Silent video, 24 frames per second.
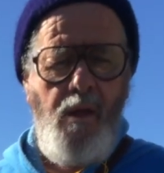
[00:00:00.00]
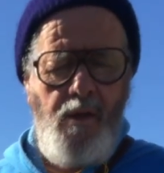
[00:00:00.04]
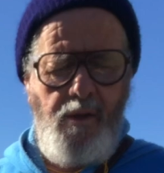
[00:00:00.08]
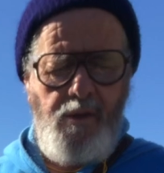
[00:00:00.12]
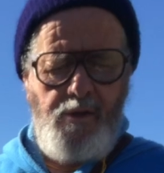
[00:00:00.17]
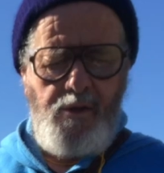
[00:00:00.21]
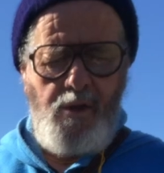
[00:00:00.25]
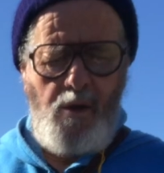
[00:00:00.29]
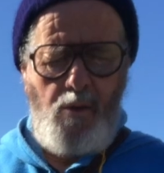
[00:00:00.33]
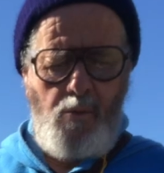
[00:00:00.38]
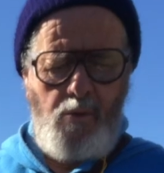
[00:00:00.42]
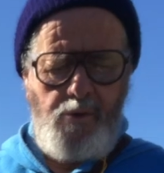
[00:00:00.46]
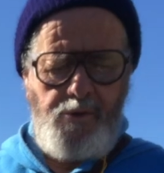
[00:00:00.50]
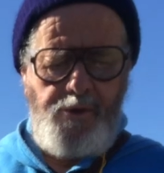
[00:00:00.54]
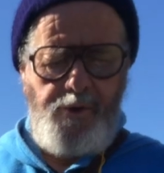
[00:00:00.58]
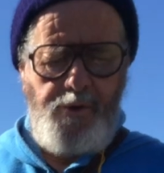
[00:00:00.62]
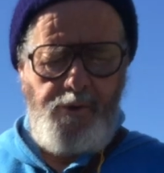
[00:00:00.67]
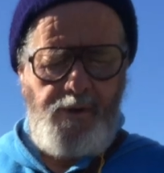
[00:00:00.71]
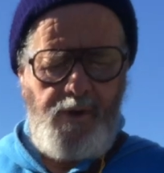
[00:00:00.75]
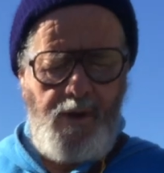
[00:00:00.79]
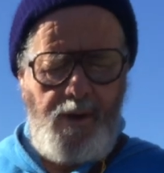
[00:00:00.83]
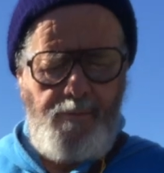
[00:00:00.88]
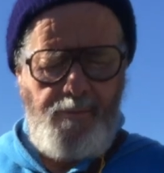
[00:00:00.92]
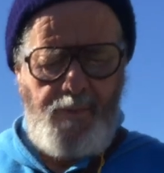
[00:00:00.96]
So we'll shoot
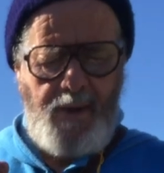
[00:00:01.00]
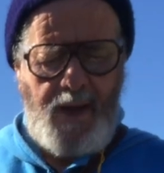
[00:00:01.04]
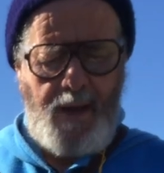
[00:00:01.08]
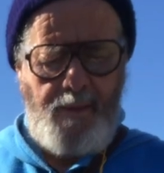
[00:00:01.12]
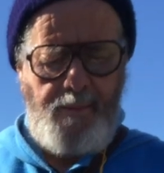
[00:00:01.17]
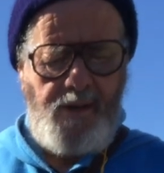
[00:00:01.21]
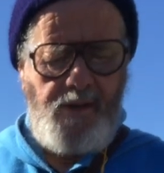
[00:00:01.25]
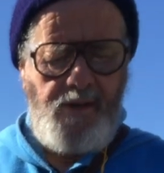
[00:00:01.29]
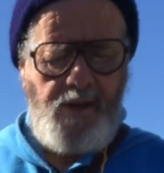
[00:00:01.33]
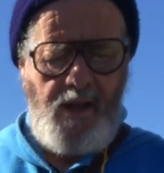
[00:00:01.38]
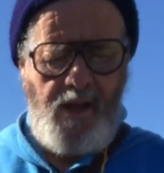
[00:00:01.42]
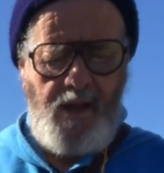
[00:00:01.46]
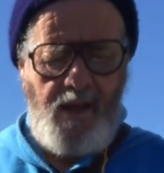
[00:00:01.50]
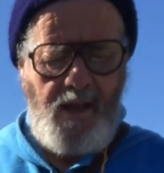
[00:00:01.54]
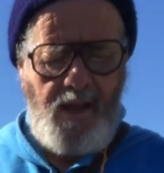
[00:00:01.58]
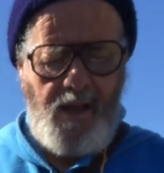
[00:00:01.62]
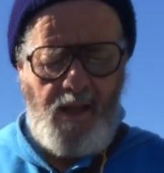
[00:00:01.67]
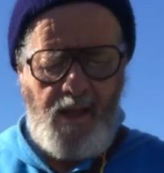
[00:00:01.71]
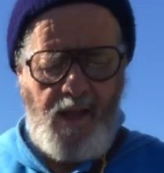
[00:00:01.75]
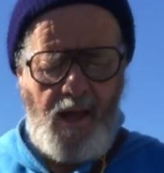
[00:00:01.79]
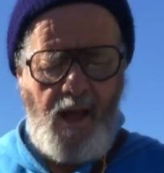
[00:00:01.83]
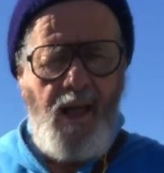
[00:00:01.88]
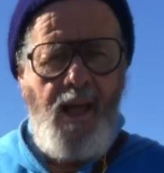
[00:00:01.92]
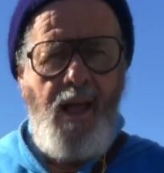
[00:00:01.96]
them babies.
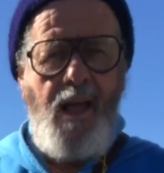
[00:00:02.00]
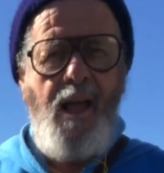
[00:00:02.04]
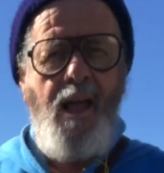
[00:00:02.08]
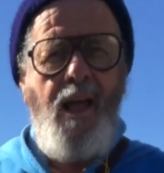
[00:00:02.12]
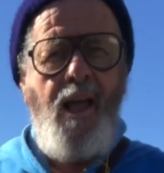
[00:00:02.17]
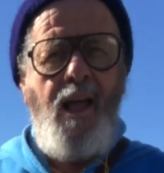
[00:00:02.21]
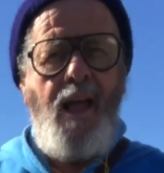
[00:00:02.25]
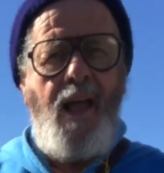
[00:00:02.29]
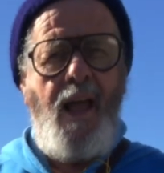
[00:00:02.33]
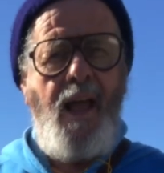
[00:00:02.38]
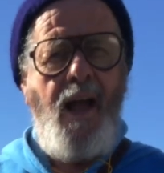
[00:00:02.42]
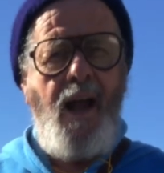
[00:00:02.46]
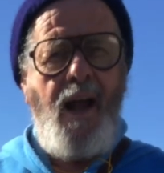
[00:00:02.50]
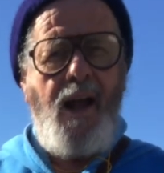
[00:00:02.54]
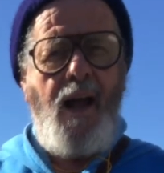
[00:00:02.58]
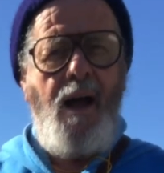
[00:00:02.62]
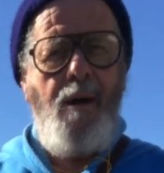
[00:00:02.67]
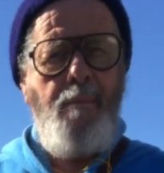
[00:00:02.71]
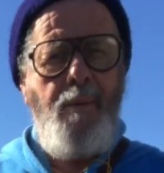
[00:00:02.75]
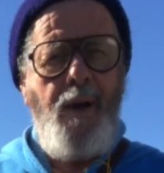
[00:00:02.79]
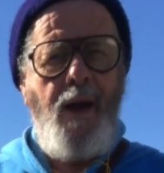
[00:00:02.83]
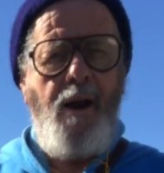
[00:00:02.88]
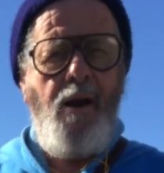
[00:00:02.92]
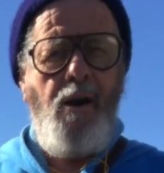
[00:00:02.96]
Hey, I
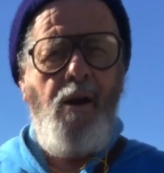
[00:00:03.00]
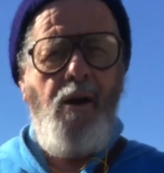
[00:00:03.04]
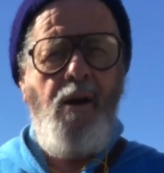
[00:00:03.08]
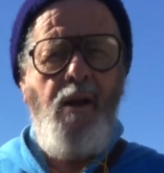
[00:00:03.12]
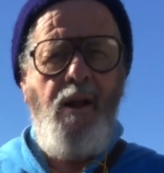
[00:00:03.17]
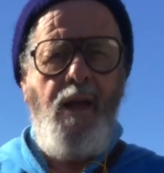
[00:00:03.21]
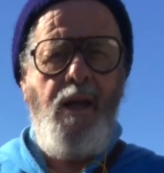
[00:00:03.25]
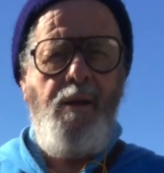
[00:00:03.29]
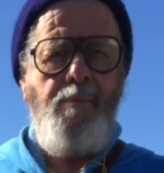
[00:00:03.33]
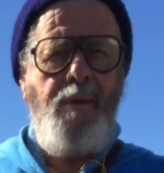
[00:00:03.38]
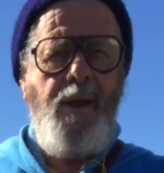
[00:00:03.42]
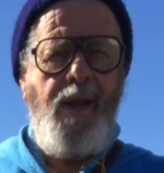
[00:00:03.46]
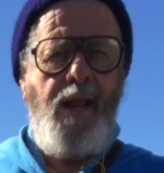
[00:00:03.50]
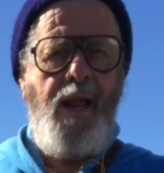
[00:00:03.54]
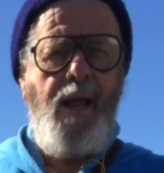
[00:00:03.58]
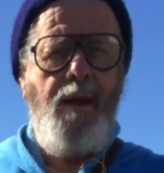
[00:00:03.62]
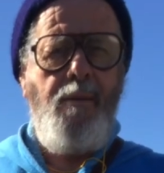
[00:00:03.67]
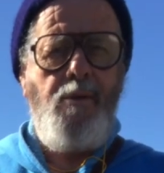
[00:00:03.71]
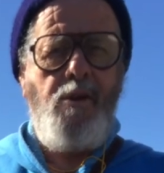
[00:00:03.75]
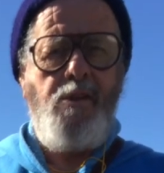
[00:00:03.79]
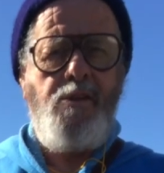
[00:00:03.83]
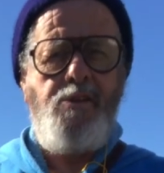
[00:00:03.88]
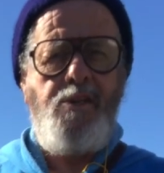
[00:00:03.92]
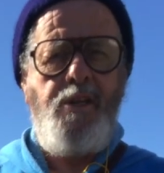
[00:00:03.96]
got better at being
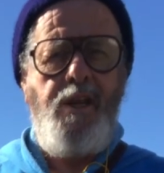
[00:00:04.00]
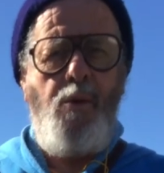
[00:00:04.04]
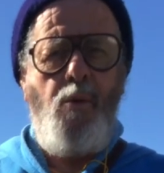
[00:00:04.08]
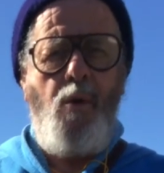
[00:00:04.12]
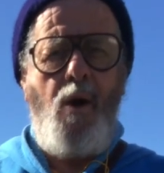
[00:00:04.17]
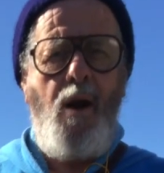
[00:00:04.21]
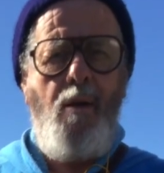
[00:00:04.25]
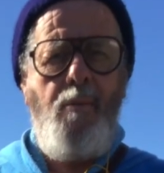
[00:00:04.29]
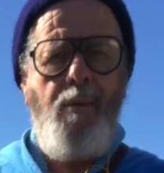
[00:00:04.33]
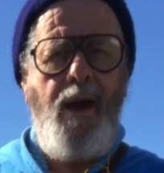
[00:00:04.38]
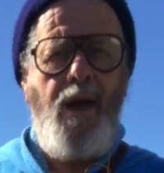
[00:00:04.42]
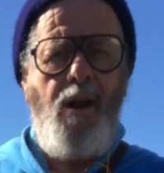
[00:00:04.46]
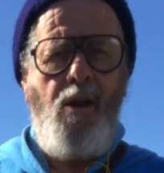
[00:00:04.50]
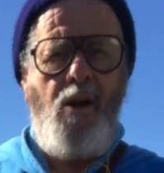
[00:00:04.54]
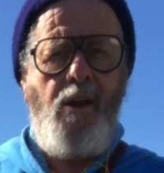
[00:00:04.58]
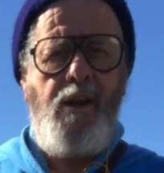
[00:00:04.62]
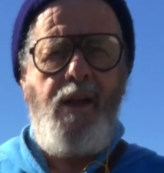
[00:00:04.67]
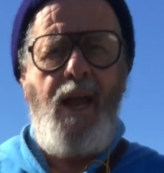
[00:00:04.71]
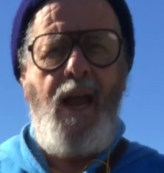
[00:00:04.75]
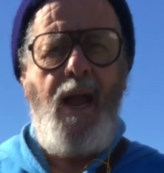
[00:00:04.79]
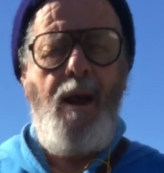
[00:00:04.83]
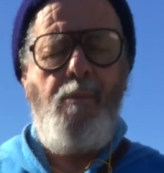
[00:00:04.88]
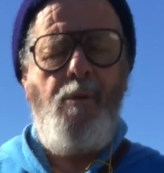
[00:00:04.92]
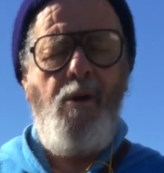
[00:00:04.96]
able to see where I'm at on
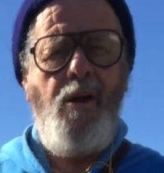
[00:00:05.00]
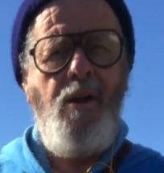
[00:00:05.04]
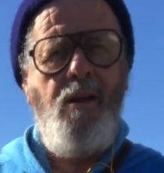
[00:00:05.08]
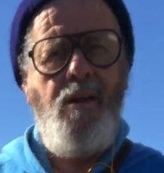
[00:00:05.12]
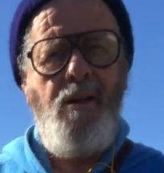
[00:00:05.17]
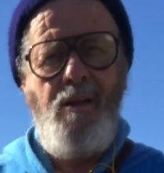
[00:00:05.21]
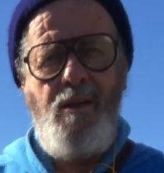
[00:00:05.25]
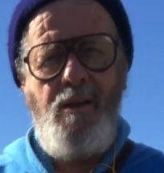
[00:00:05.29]
camera.